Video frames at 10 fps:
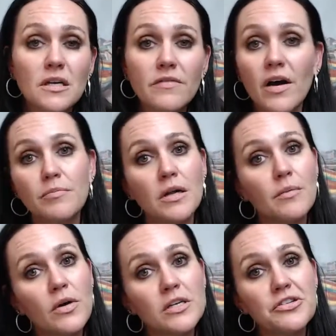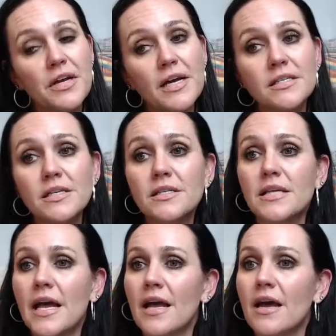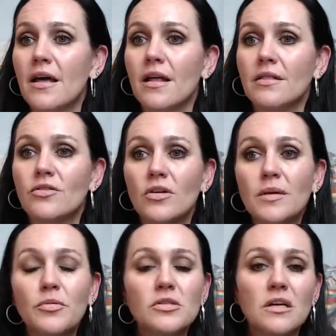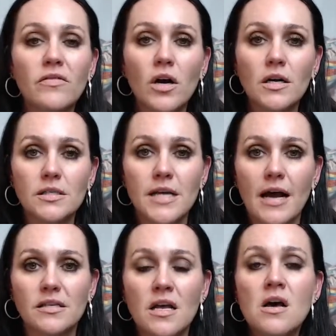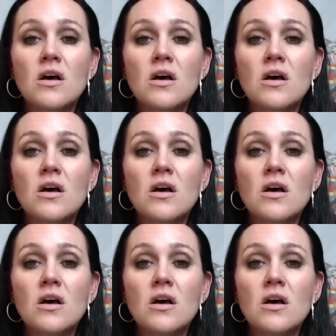of high blood pressure cases and 30% of heart attacks.